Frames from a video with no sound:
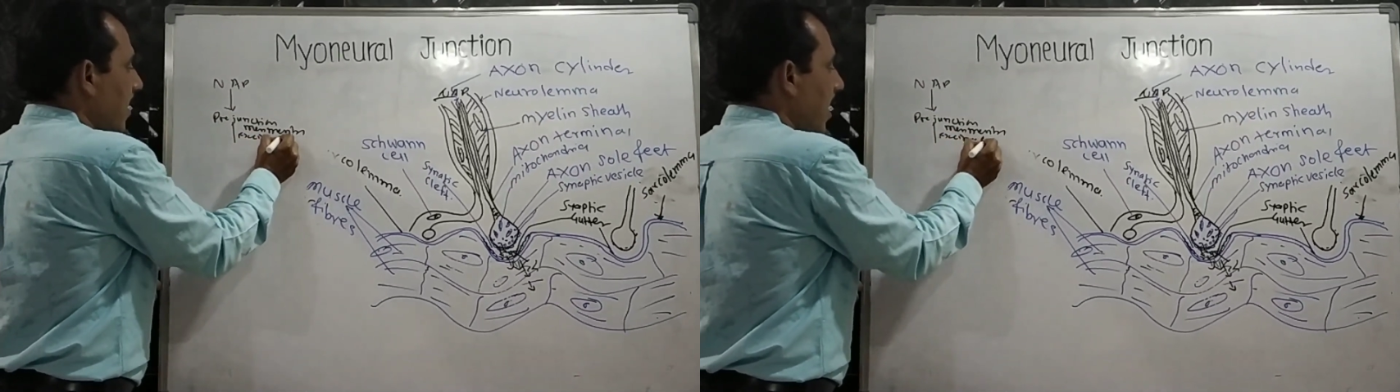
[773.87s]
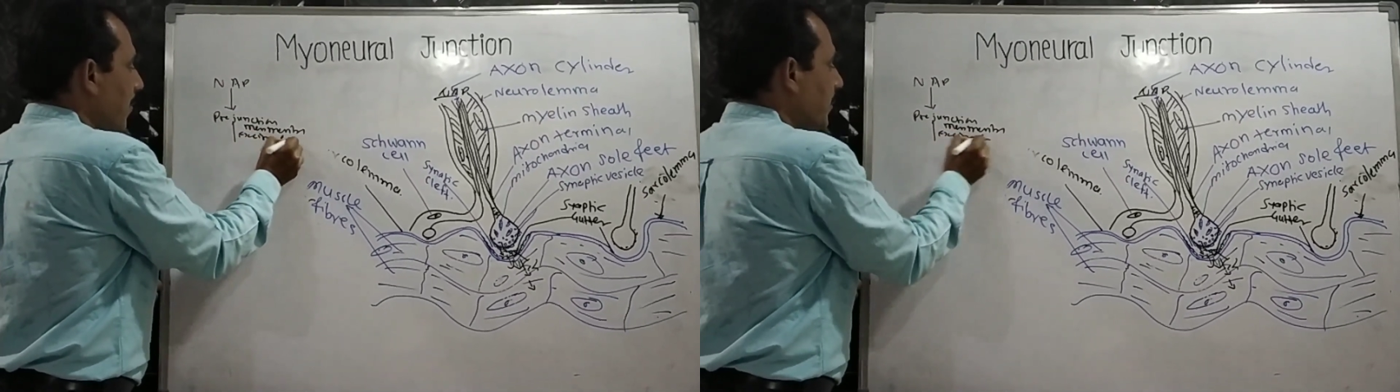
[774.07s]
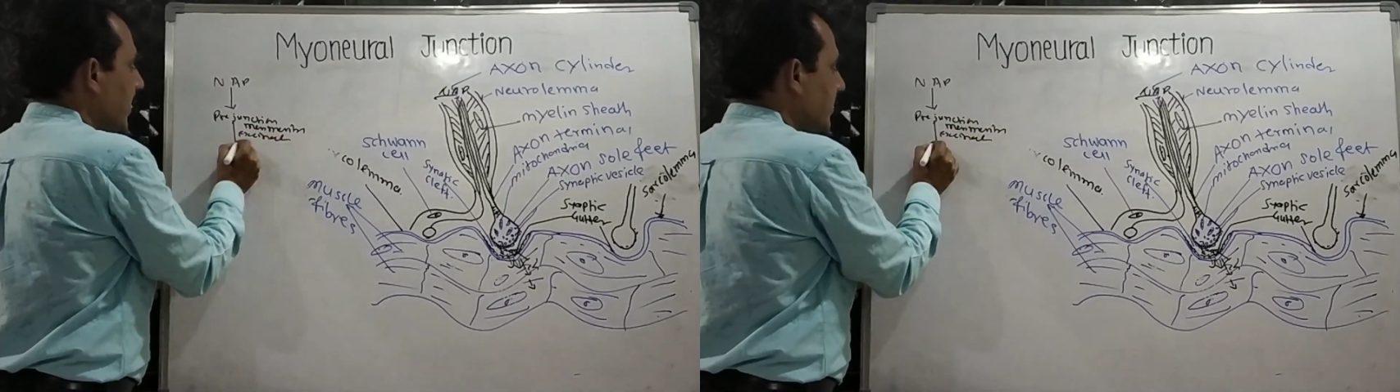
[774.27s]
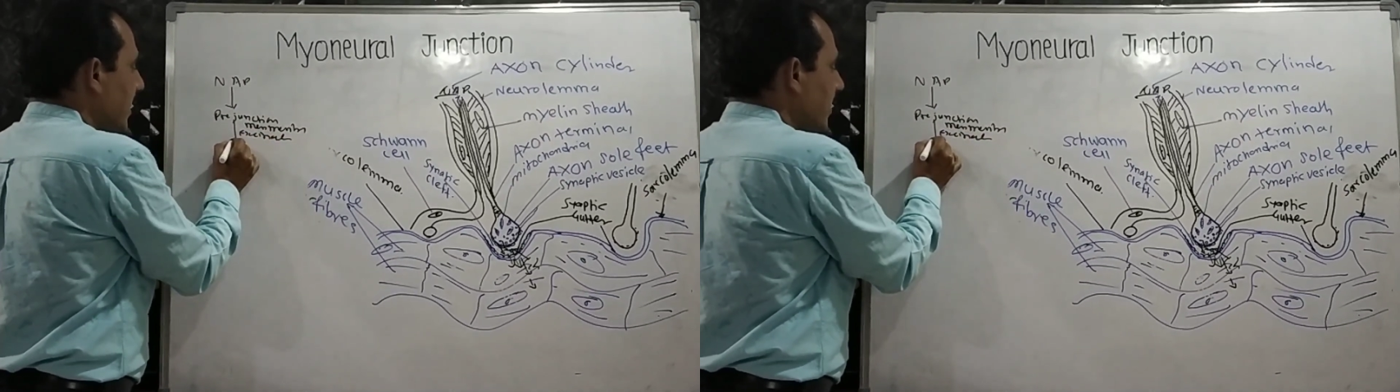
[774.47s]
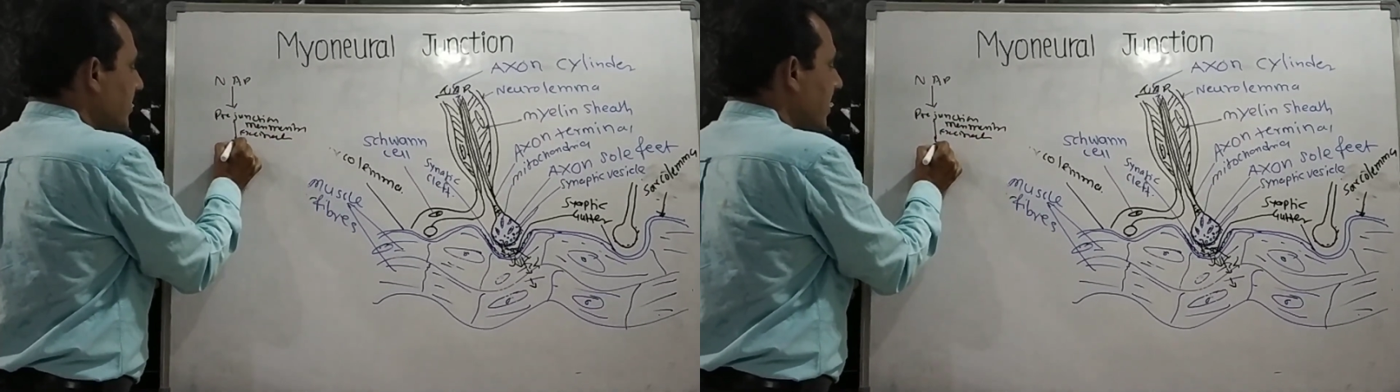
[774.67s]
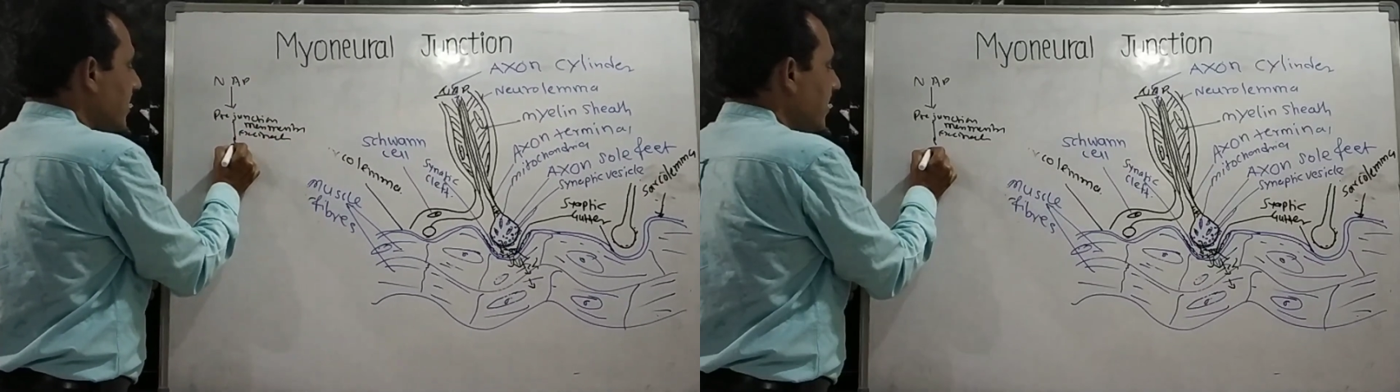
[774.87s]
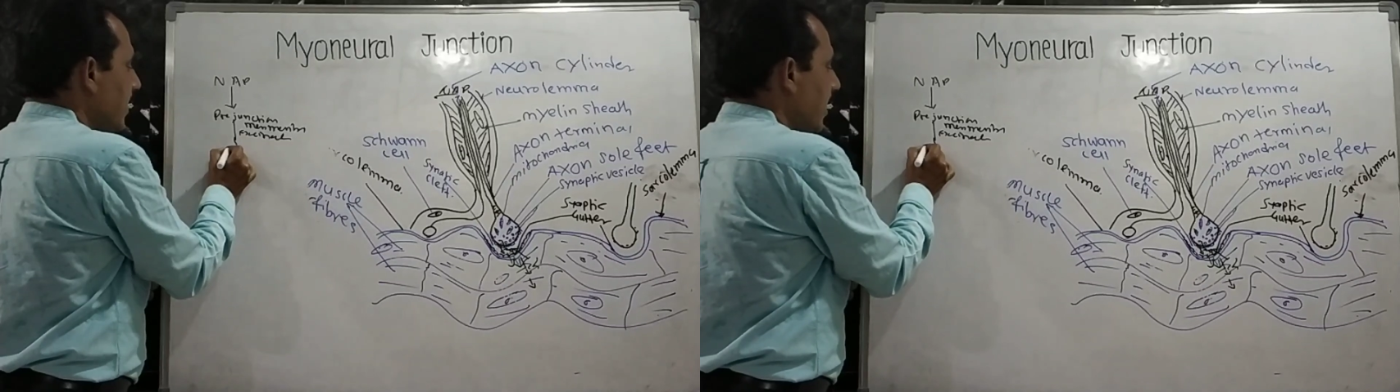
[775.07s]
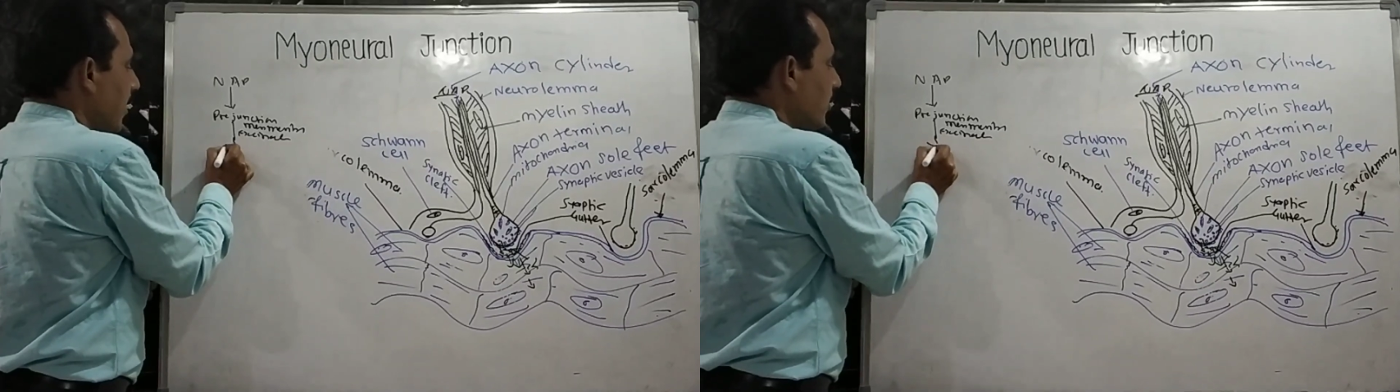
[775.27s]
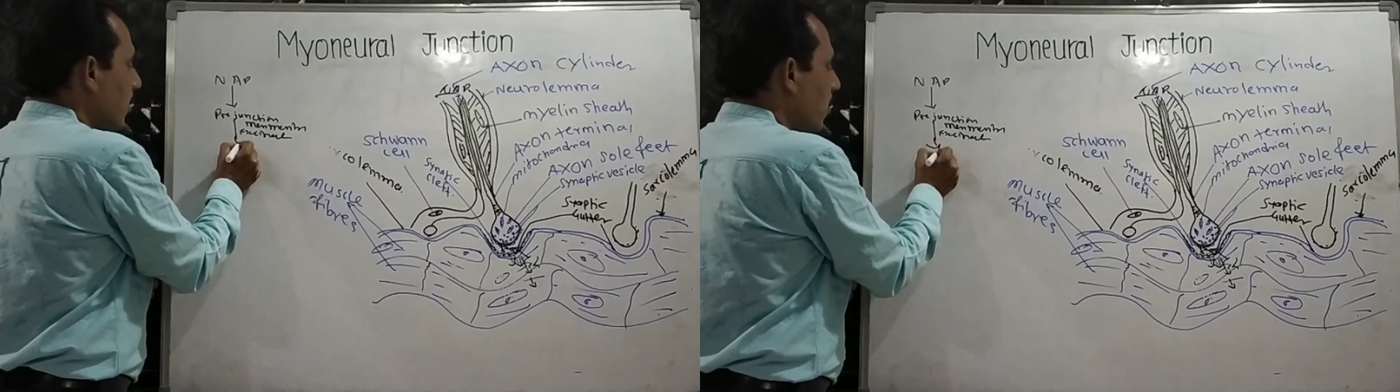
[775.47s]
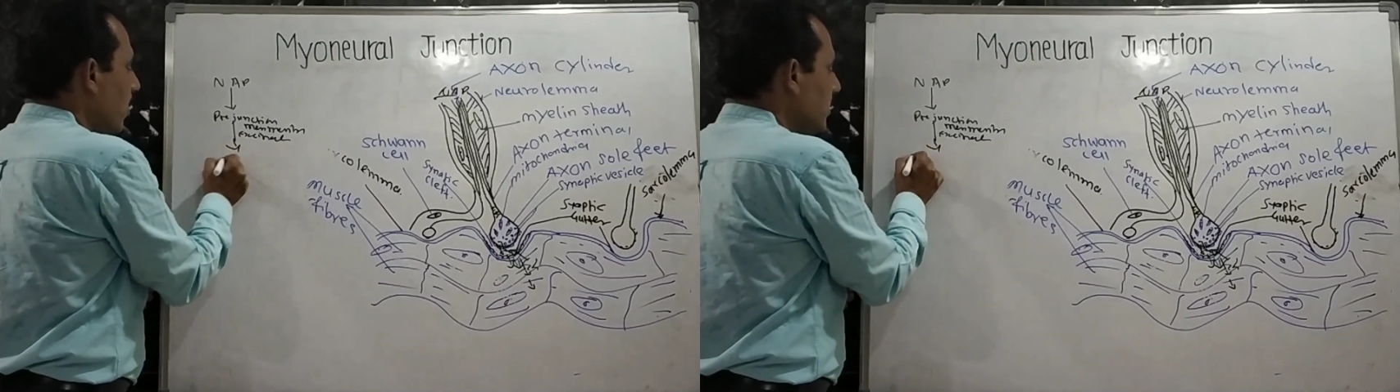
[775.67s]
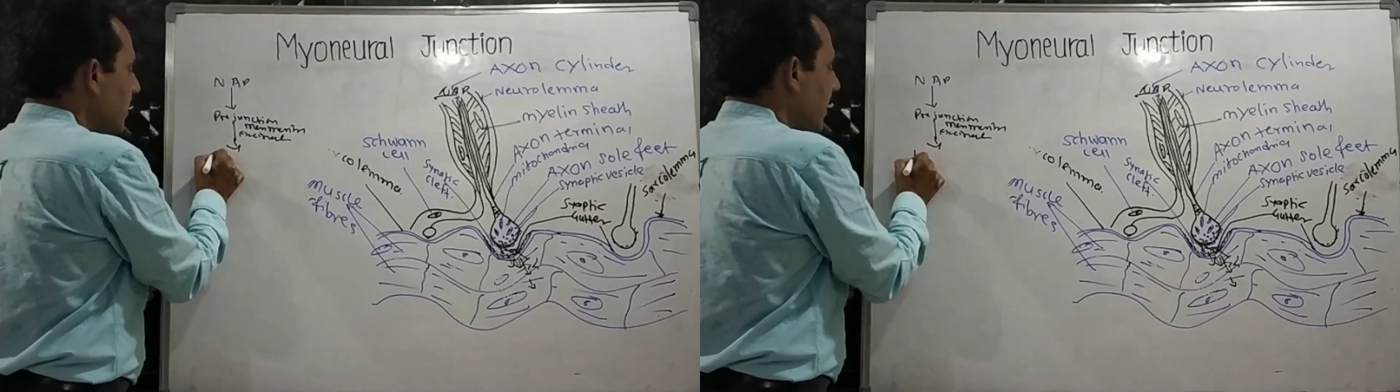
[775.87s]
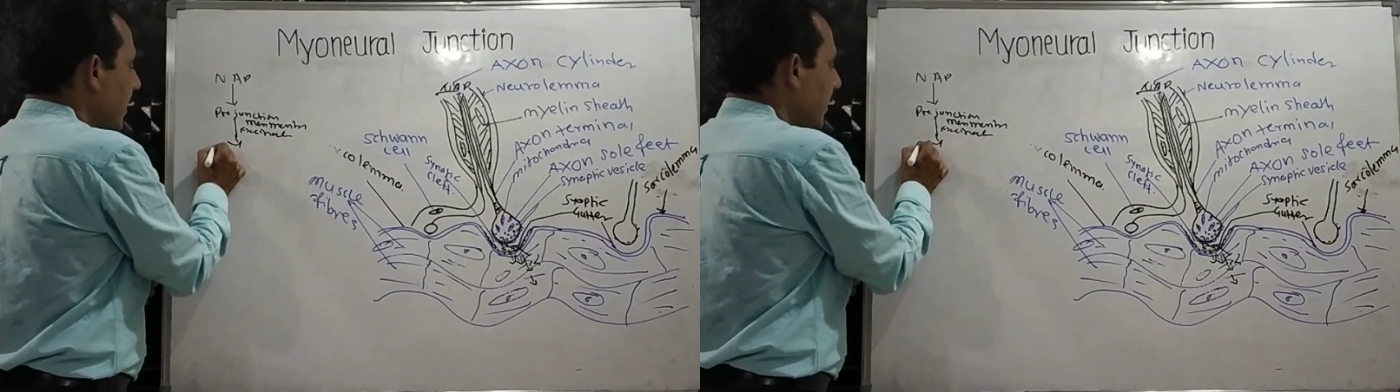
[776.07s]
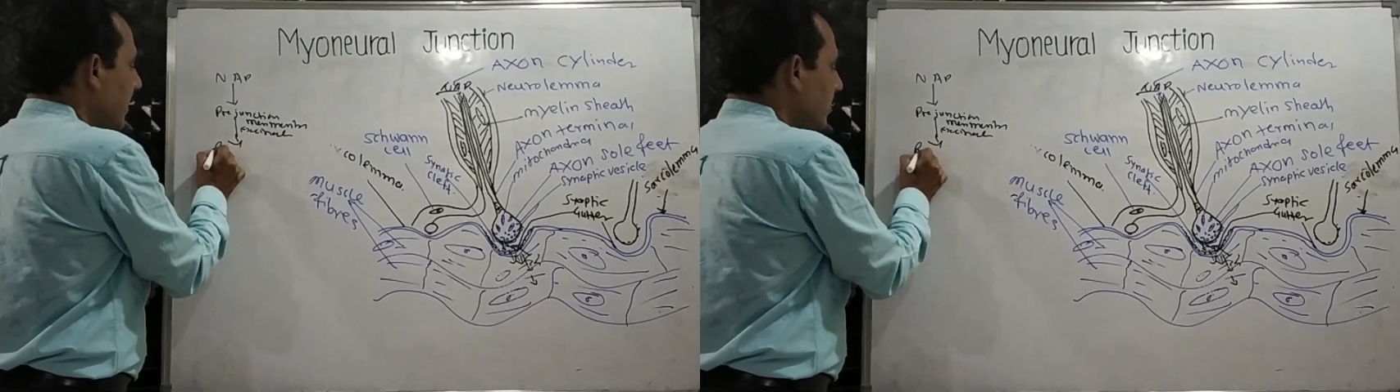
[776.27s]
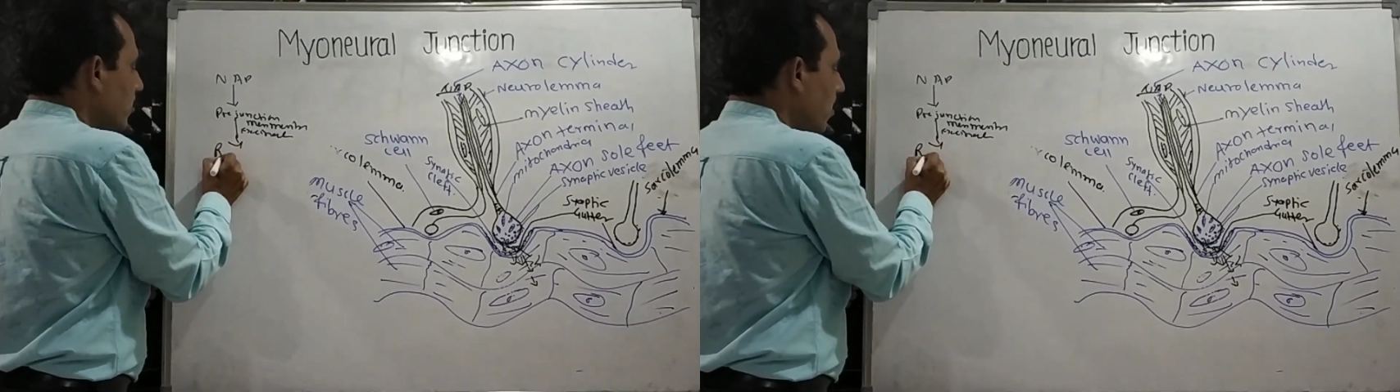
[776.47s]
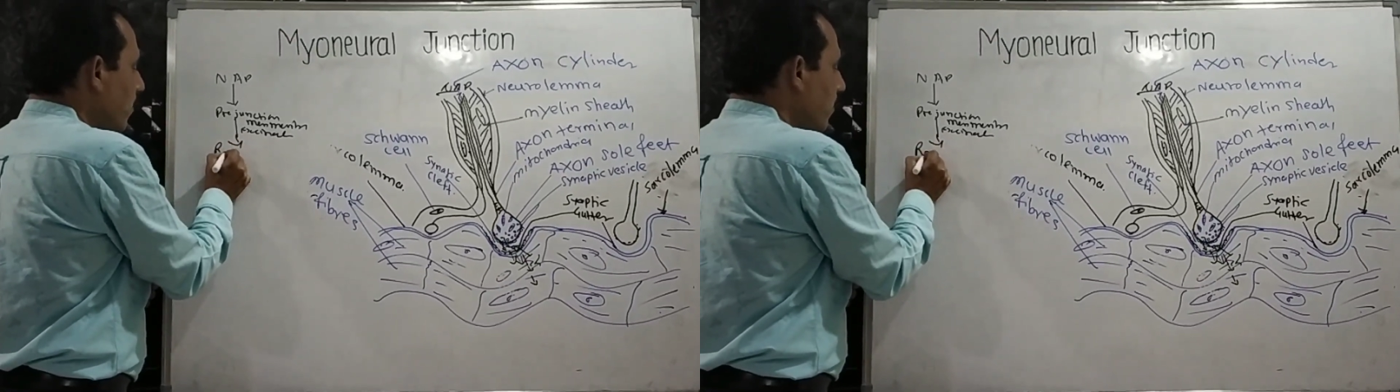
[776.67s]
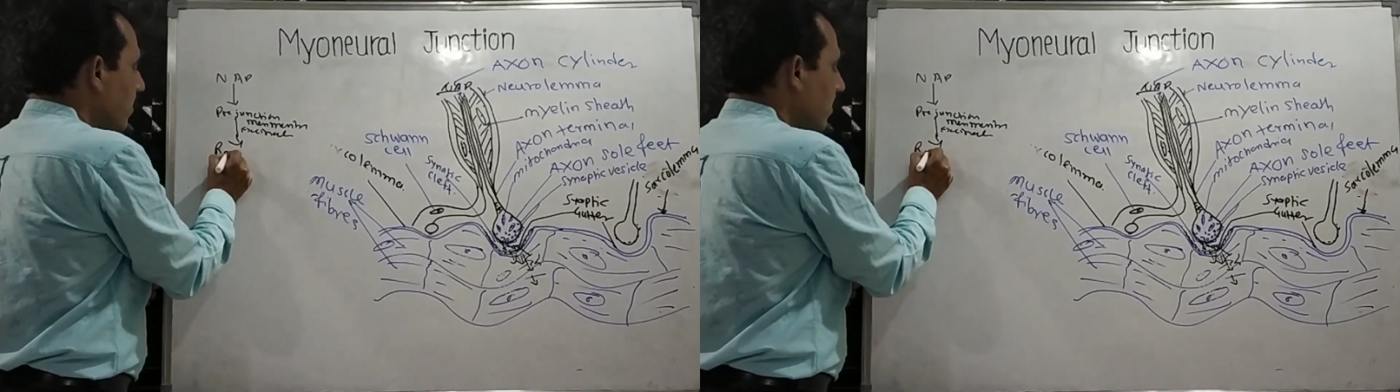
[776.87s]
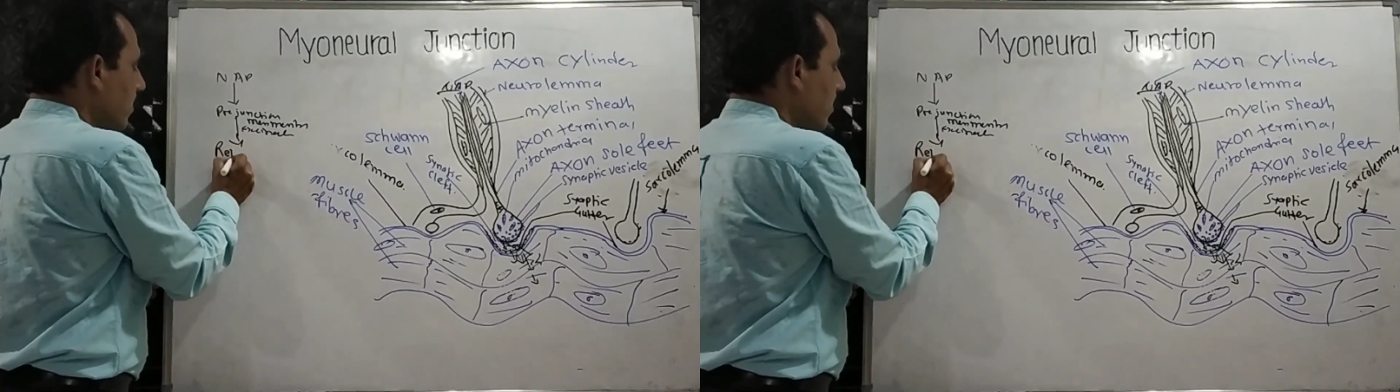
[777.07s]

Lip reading: After excitation, it will cause release of